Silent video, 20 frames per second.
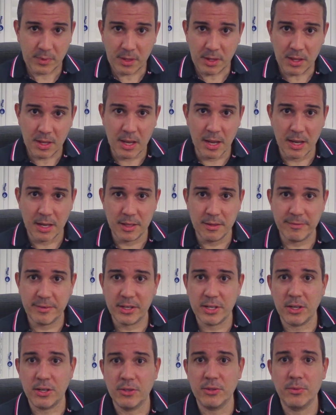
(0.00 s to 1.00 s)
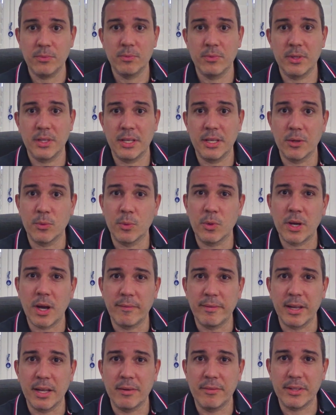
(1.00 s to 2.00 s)
In the video here, we'll
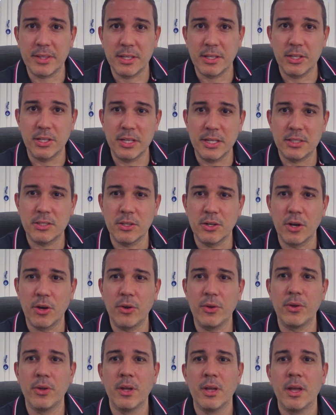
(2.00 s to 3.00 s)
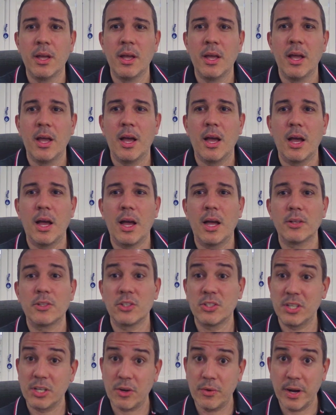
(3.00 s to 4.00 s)
cover everything you need to know. So,
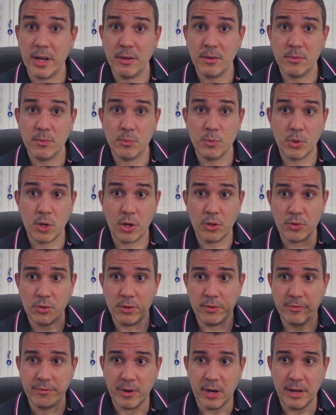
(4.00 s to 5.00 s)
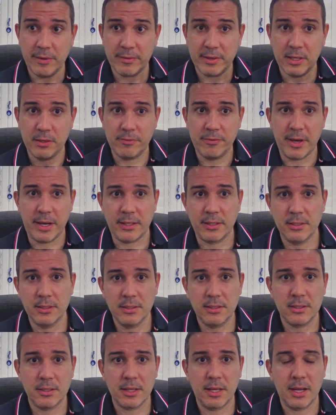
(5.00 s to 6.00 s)
stick around. We'll go through the 5 key
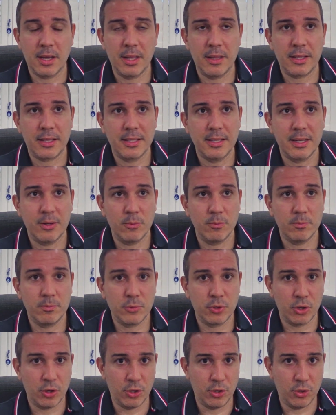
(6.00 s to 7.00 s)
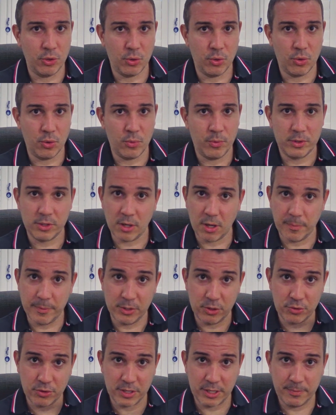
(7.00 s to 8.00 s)
factors that can help turn your retirement
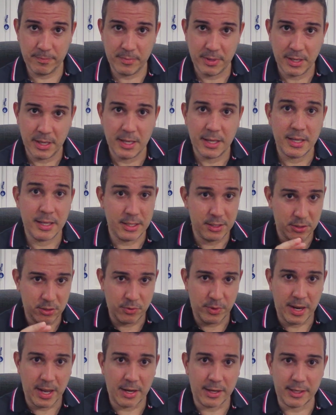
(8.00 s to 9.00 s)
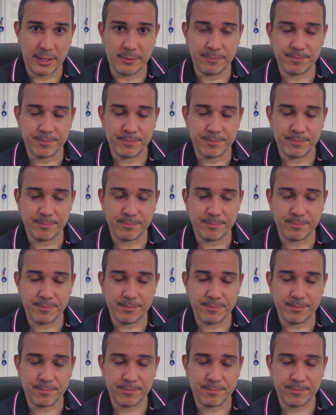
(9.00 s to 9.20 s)
dream into reality.